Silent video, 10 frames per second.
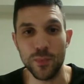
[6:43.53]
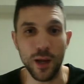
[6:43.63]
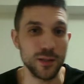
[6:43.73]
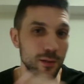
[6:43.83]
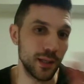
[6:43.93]

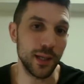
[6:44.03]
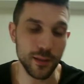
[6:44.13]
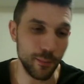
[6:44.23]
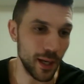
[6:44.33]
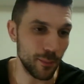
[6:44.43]
I was looking
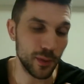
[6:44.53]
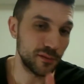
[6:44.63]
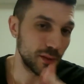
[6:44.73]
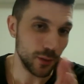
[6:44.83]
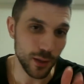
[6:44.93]
at the map
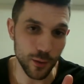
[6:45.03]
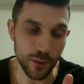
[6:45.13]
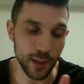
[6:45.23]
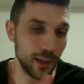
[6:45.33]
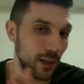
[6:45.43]
of Tokyo
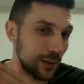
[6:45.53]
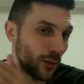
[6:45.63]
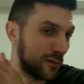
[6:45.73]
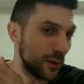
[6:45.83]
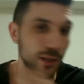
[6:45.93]
and I had
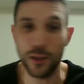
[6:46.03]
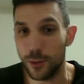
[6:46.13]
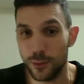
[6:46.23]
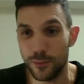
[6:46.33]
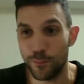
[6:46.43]
no fucking
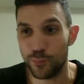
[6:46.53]
clue